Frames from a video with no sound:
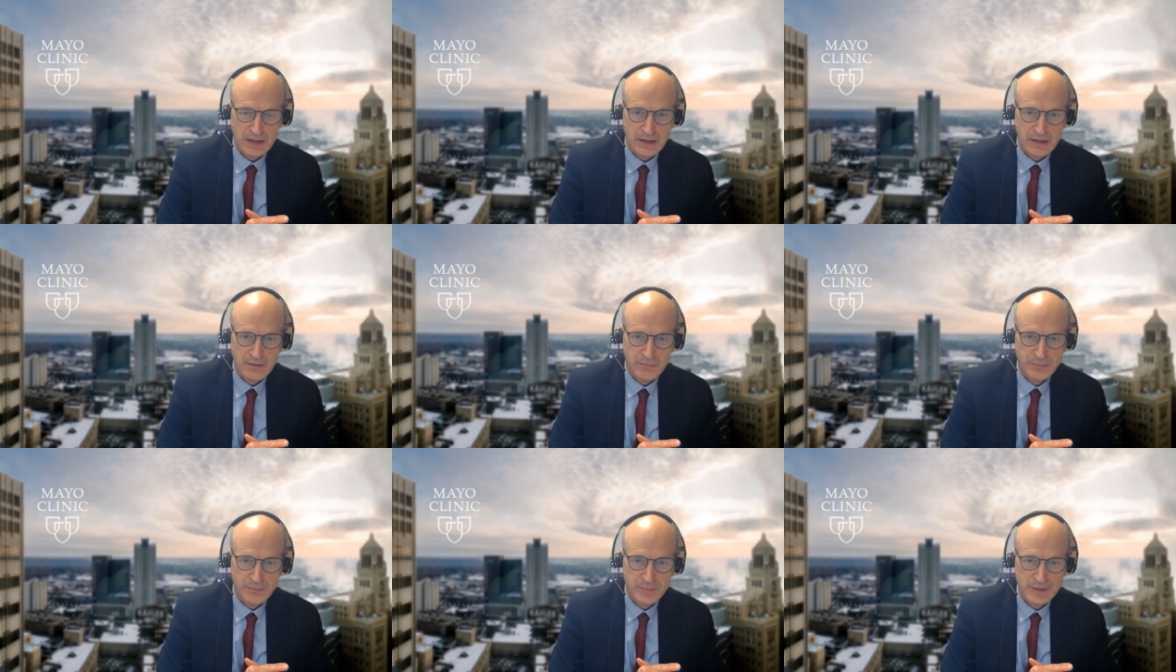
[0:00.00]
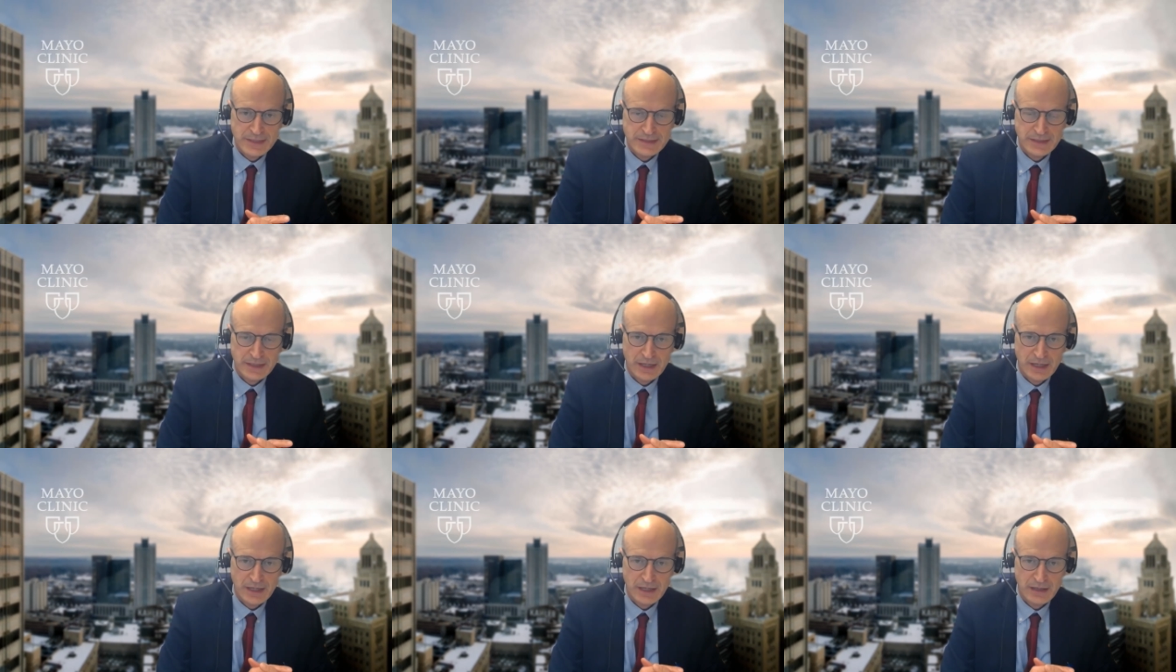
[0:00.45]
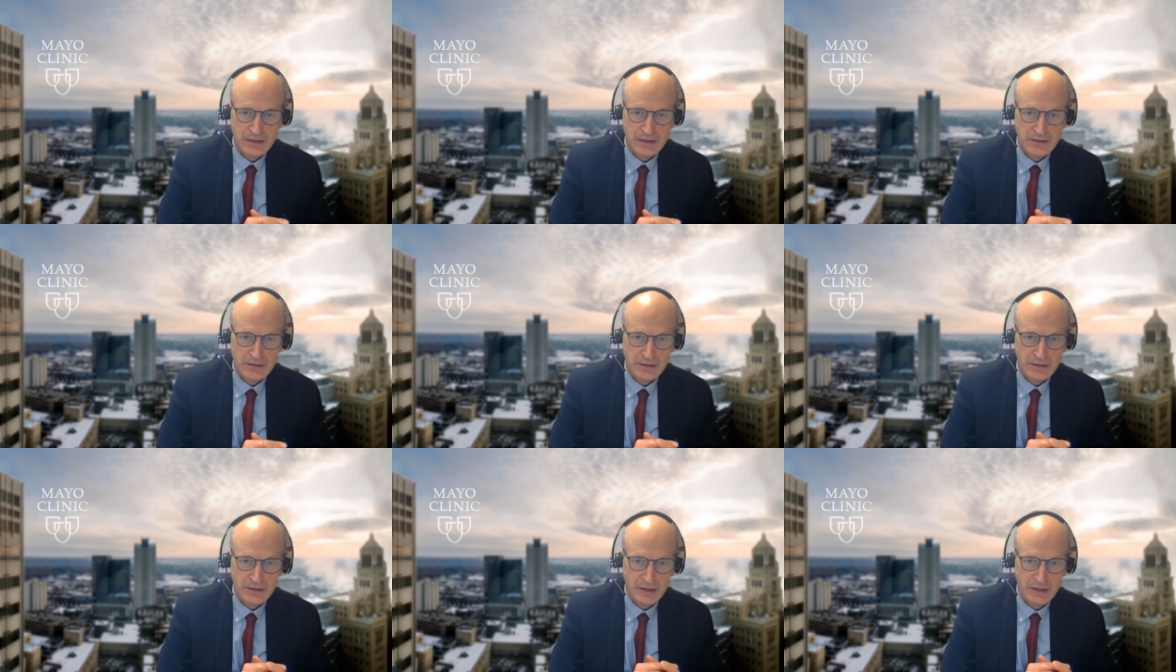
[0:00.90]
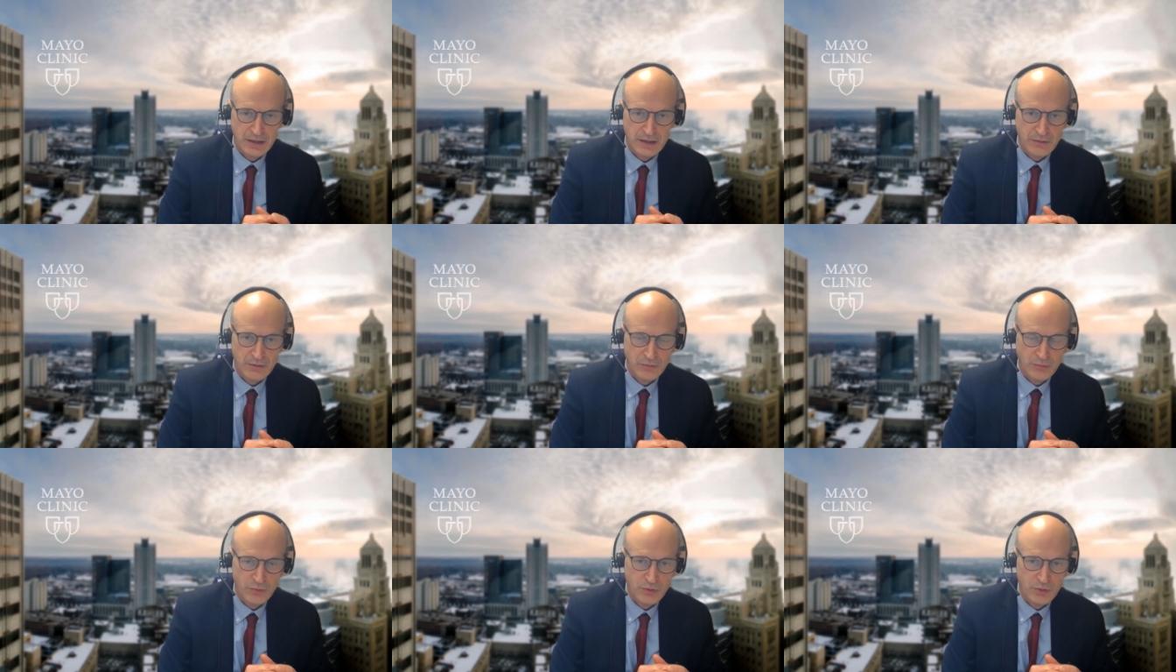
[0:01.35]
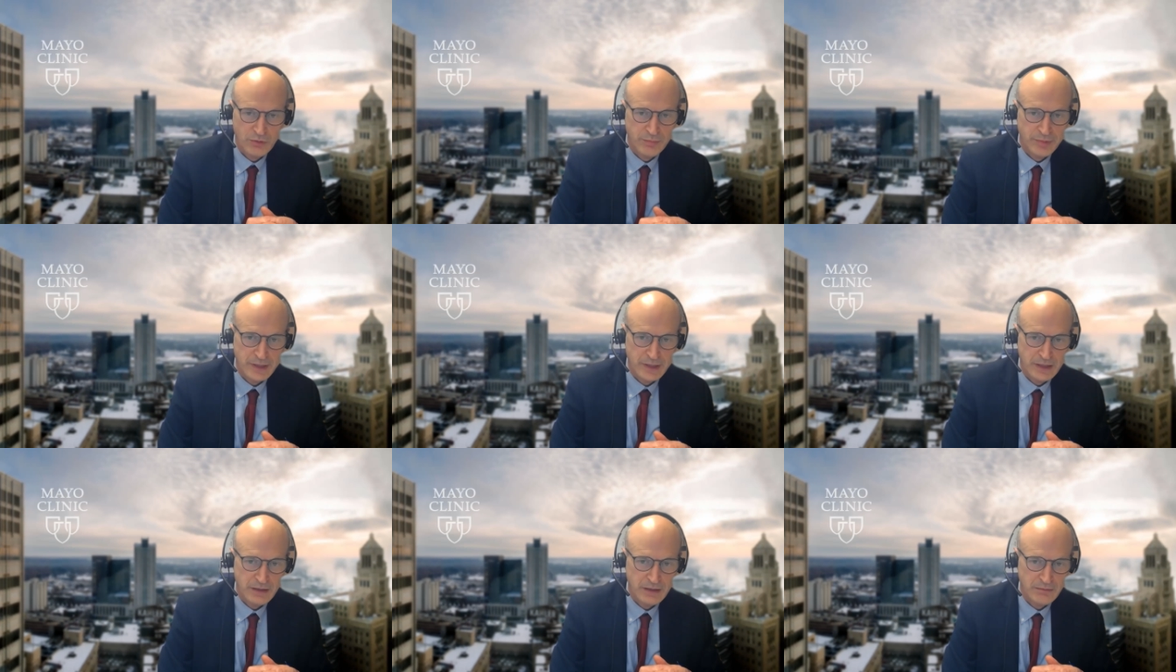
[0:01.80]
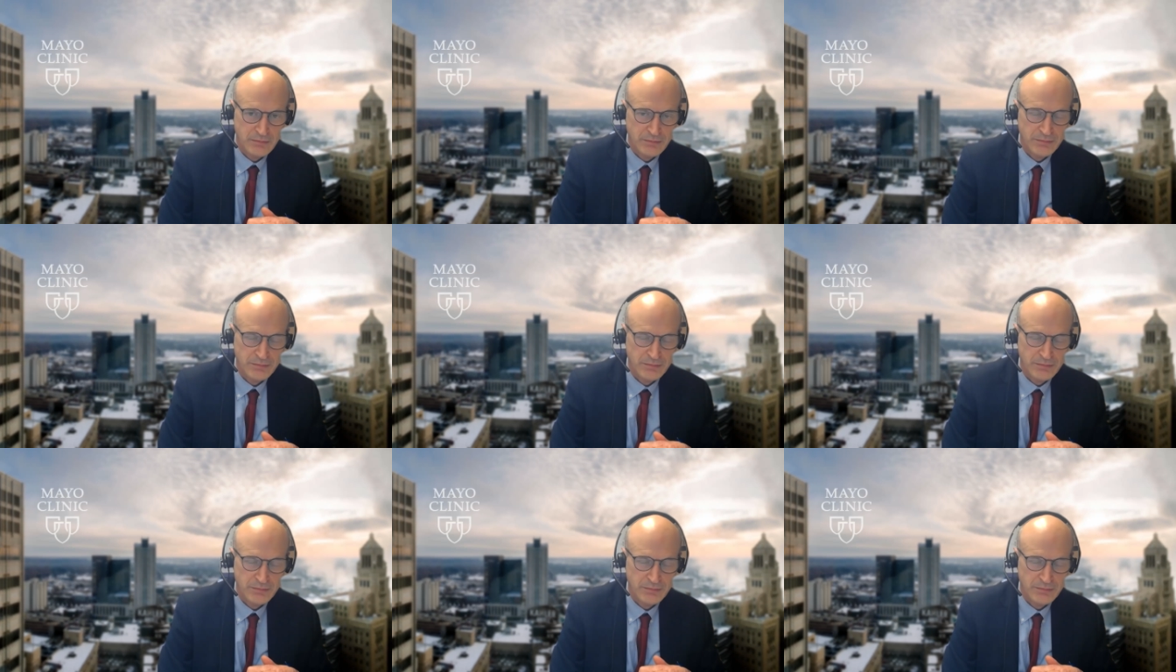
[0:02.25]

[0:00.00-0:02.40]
uh, P C I uh, will be